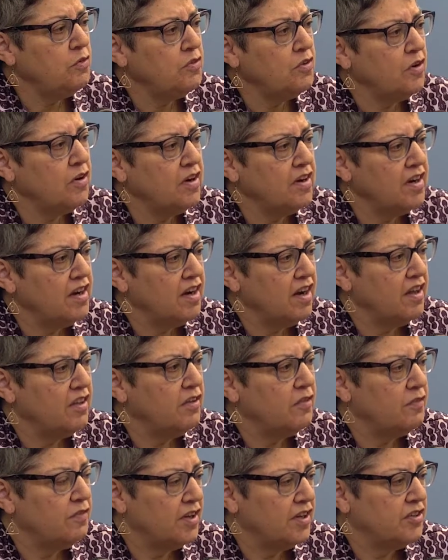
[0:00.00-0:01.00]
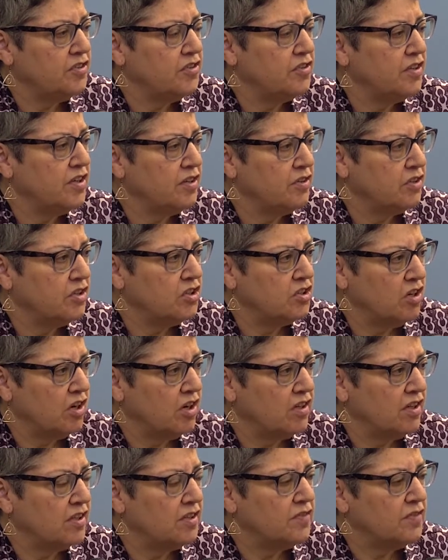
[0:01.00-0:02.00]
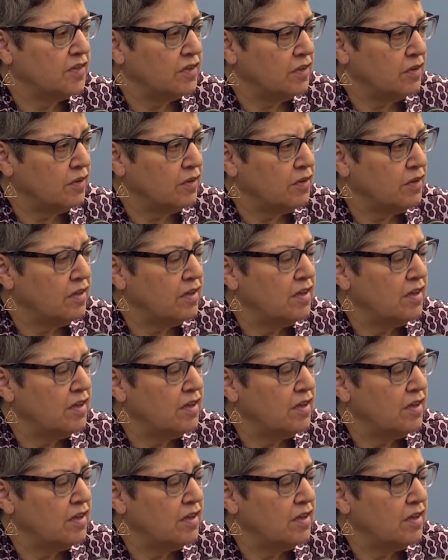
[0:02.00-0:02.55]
started another venture here in Charlottesville,